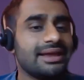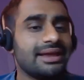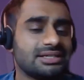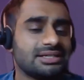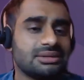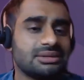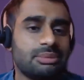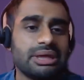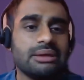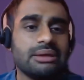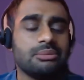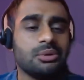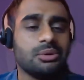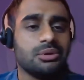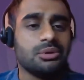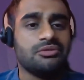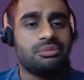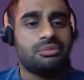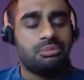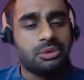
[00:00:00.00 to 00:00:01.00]
You've got
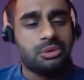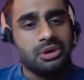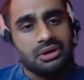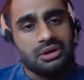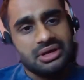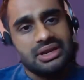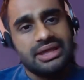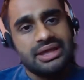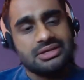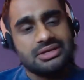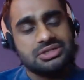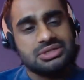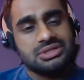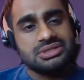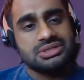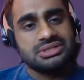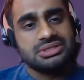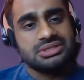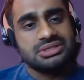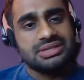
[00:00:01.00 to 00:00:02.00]
connections now. You've
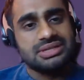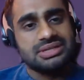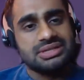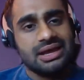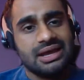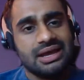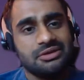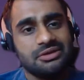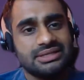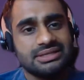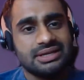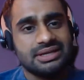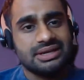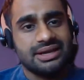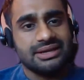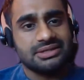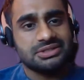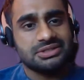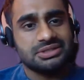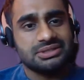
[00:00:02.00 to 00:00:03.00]
created connections.
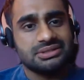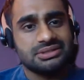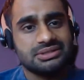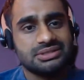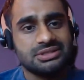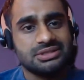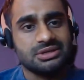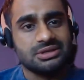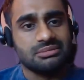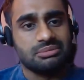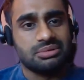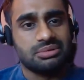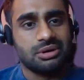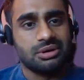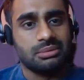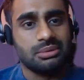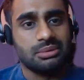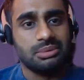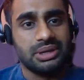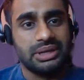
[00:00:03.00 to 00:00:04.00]
You could probably
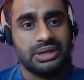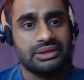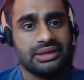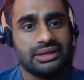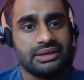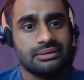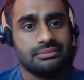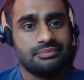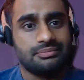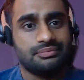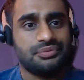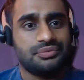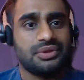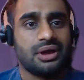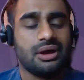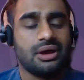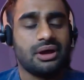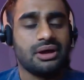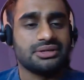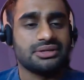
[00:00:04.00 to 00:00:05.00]
then ask them
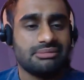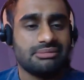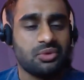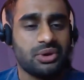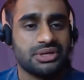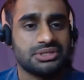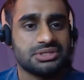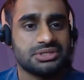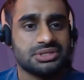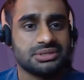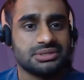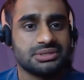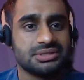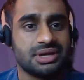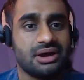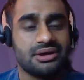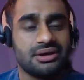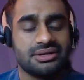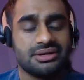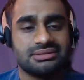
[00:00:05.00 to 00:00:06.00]
questions, ask them to
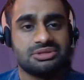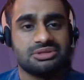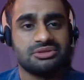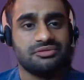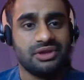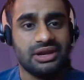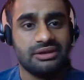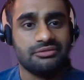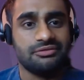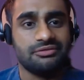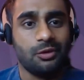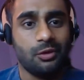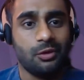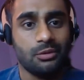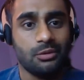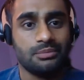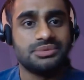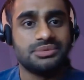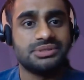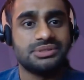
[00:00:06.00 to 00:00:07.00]
fill in forms.
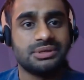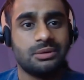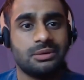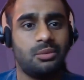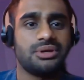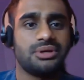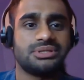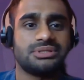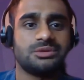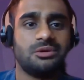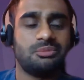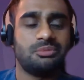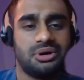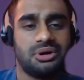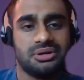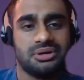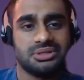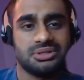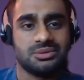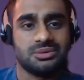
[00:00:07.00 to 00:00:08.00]
What sort of products would you
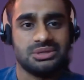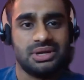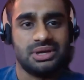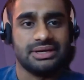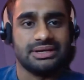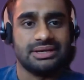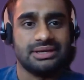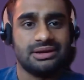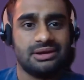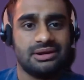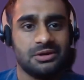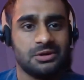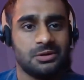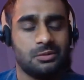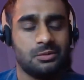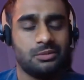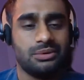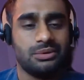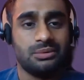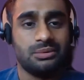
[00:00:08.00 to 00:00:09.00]
like in your Woolworth
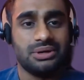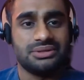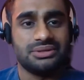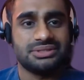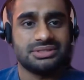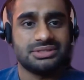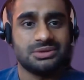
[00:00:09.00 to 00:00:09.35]
mm. store?